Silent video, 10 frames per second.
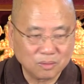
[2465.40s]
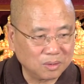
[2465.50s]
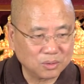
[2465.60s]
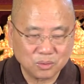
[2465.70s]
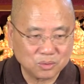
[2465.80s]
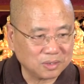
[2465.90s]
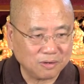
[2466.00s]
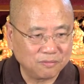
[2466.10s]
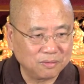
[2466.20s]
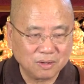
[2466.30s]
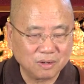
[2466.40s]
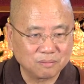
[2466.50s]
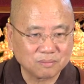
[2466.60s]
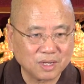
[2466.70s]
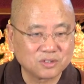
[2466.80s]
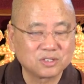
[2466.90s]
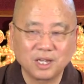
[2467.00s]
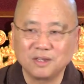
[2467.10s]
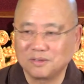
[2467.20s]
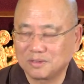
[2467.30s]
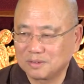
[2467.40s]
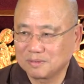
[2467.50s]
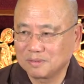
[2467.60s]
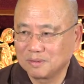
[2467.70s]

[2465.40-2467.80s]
all those are, are, are saints.